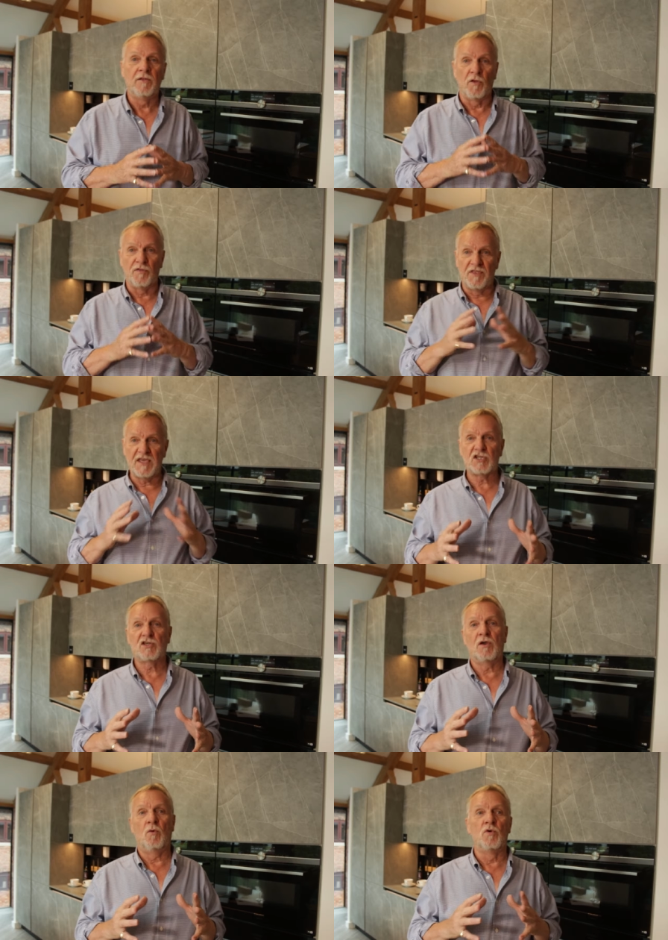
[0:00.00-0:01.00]
that
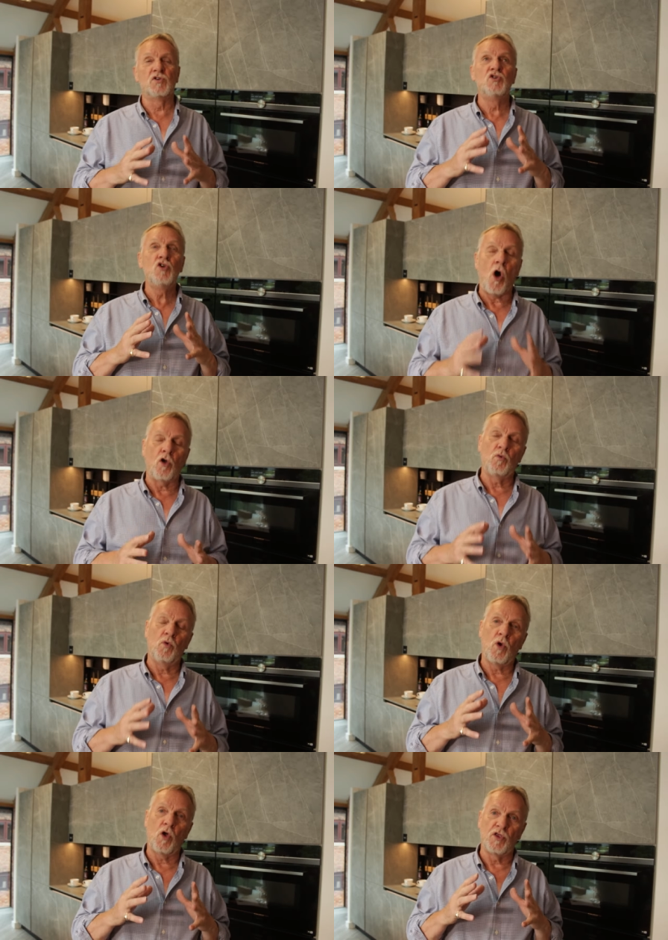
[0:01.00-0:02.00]
this was not
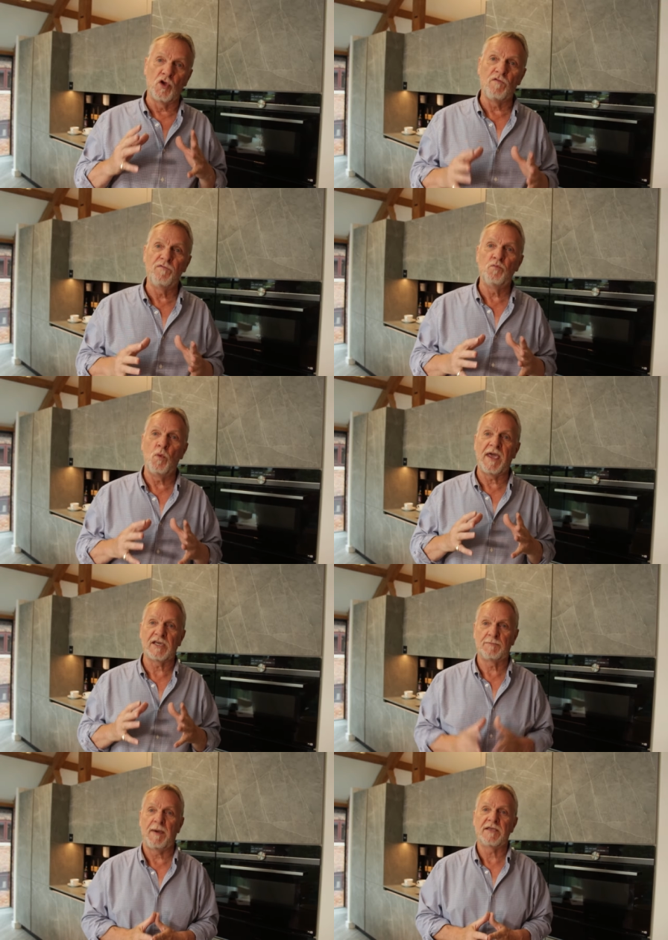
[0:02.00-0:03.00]
the oven we
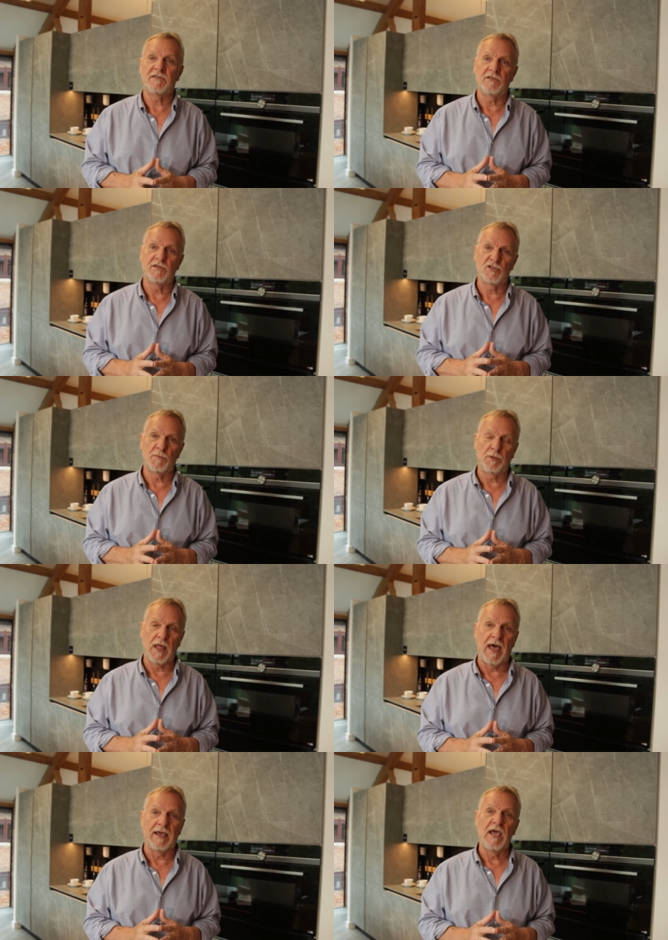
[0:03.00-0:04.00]
expected to
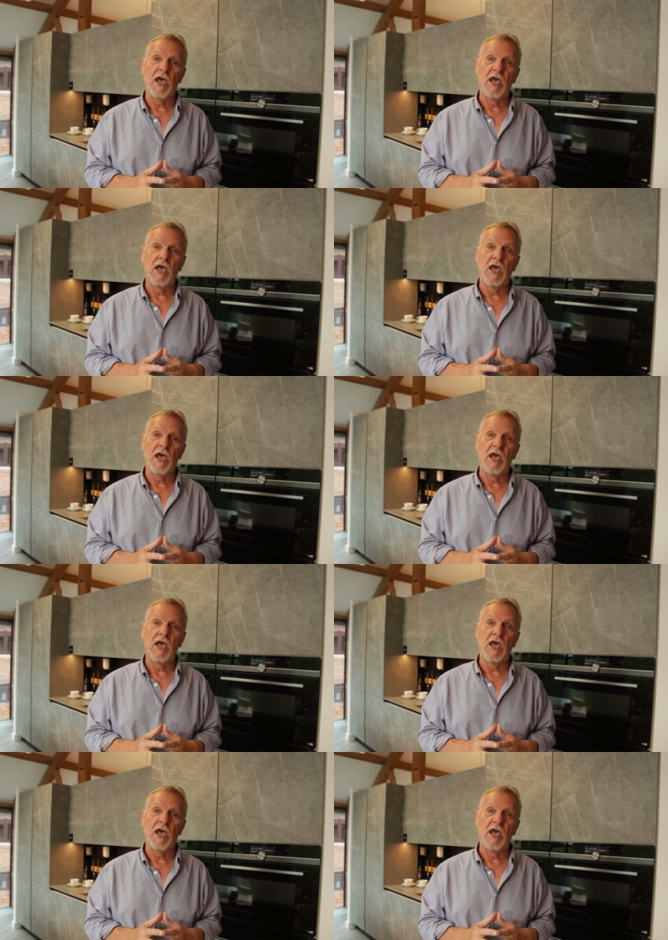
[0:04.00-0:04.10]
supply.